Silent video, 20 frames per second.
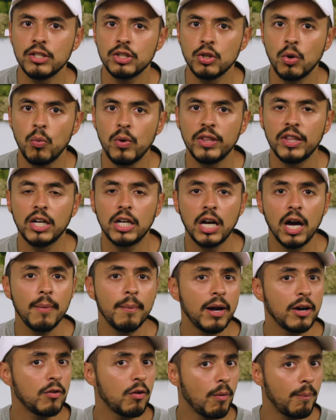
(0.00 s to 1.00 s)
So when the gut
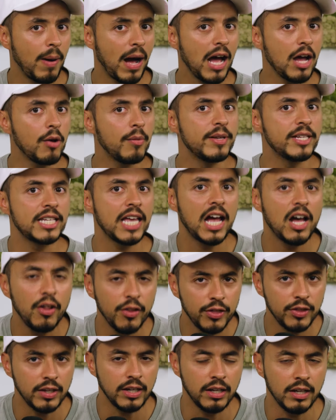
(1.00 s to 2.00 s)
microbiome is
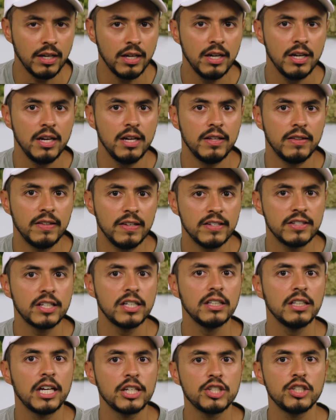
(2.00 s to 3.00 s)
healthy, this
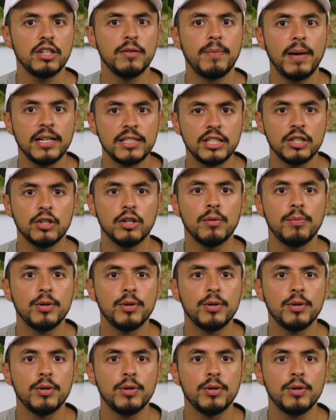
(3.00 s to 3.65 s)
collection of bacteria